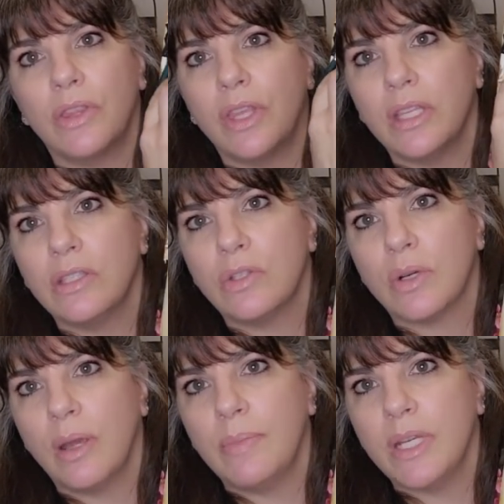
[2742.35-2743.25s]
thin
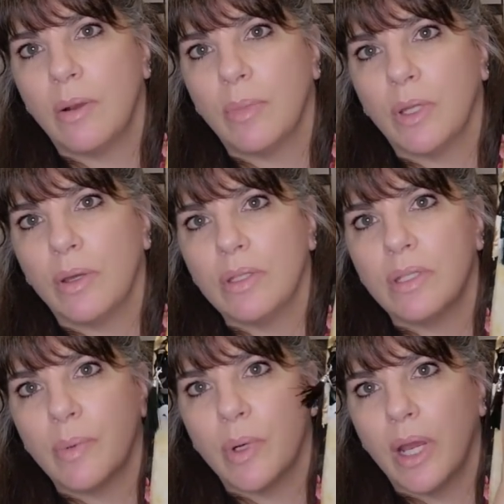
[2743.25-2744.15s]
stripe down below the
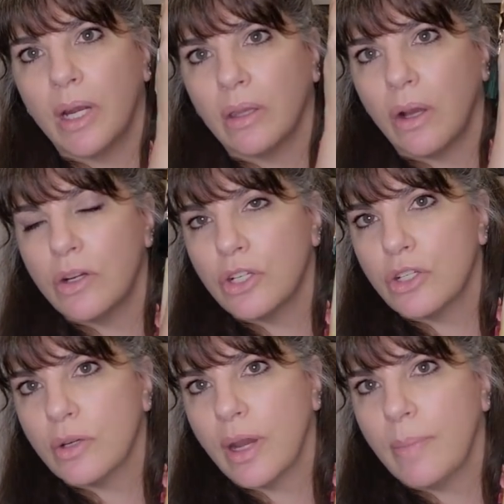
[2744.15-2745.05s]
zipper and a larger
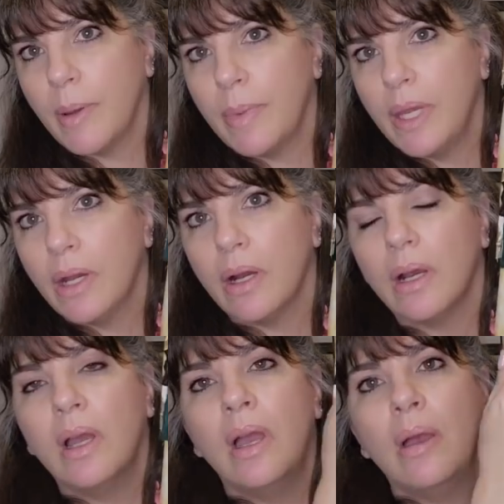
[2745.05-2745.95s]
stripe up here,